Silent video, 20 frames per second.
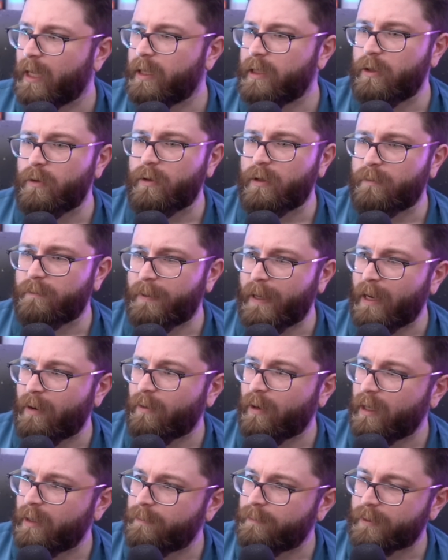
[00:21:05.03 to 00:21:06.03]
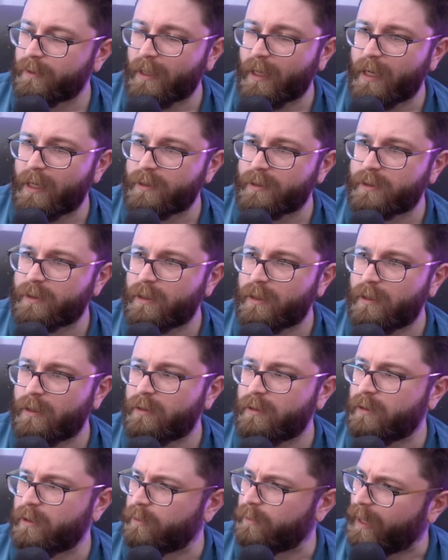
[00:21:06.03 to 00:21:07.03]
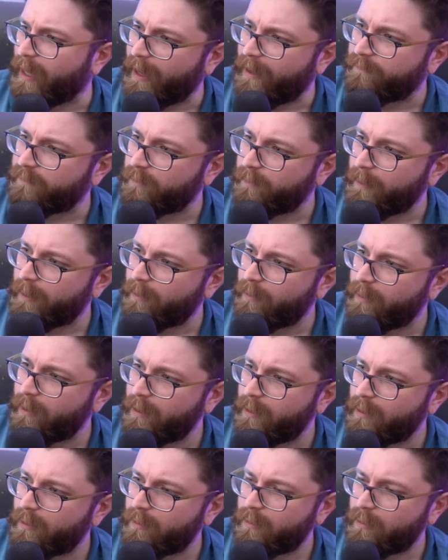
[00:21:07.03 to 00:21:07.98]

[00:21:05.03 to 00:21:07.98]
You can parry, but guys, do you have to parry?